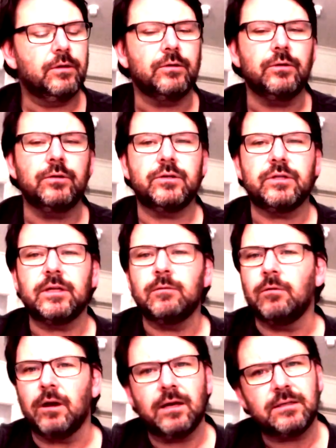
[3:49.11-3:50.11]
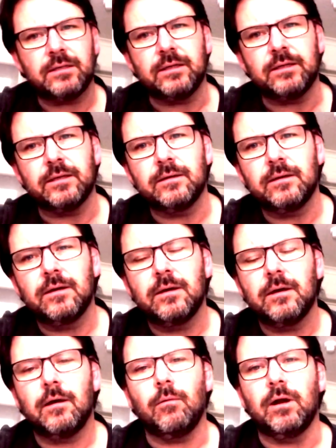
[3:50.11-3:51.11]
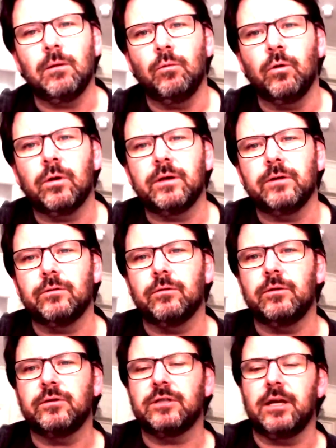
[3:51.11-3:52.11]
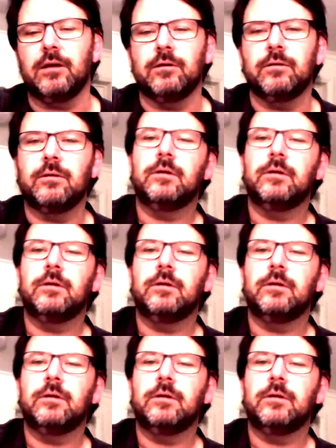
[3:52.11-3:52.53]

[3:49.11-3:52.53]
Do you see what I see when I'm walking through the shadow